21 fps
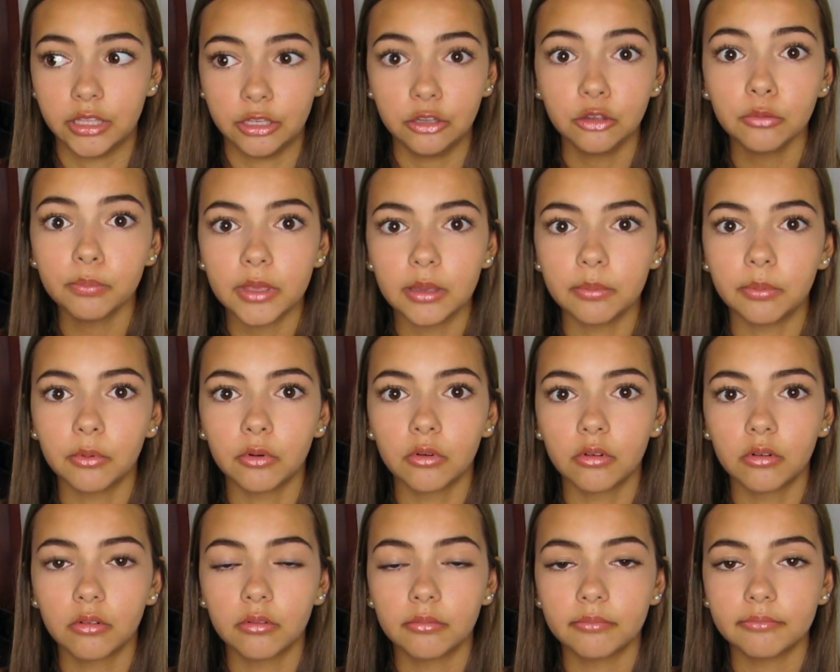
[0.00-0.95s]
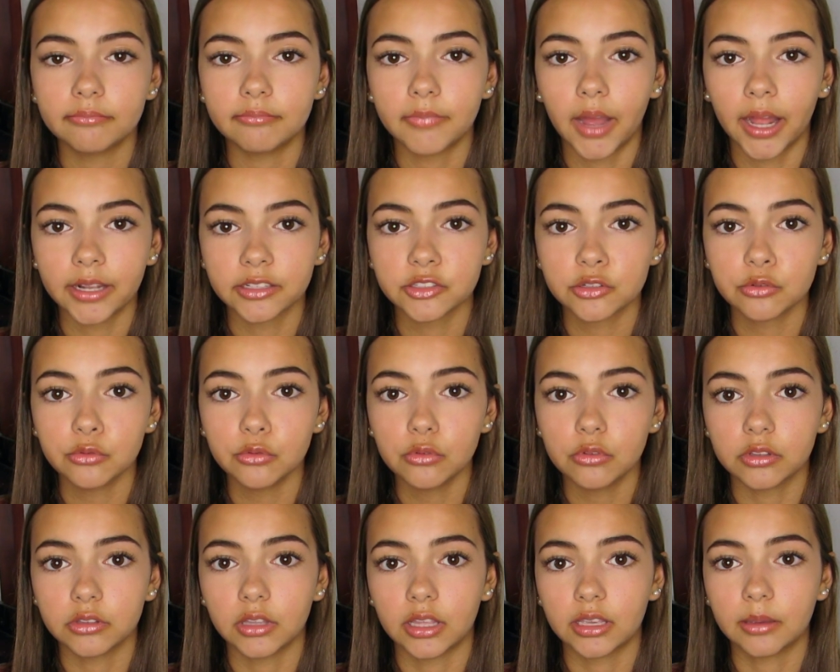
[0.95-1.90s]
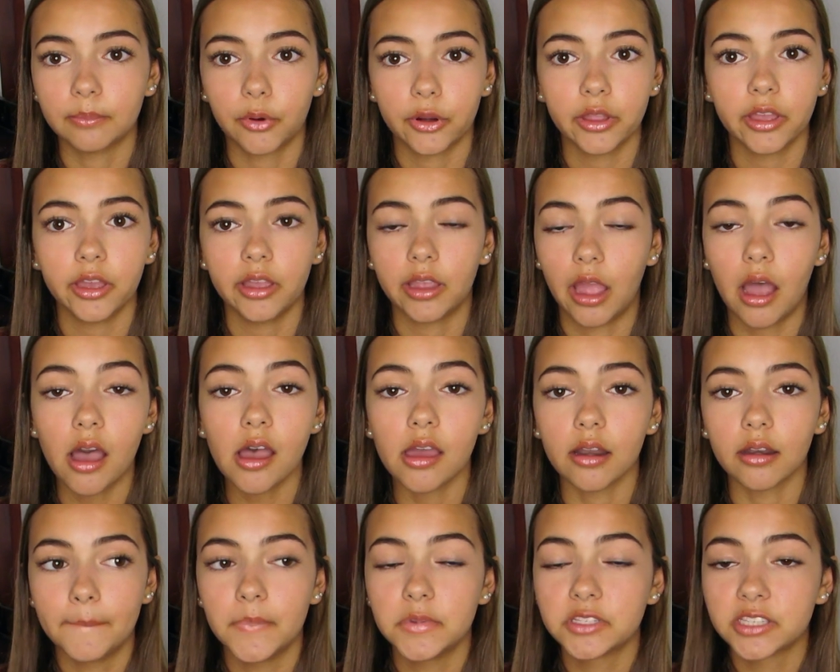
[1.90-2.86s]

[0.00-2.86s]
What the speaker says: kill people at school and like bring a gun.